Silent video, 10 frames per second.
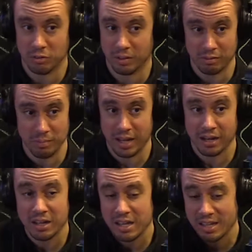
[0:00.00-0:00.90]
Because mm-hmm. man,
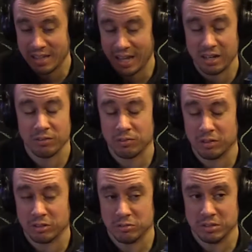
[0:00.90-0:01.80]
that interview
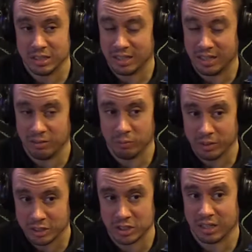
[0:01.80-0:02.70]
that you did, it
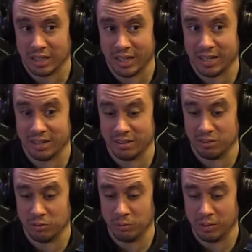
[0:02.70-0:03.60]
really shed a light
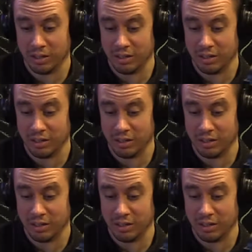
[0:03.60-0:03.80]
onto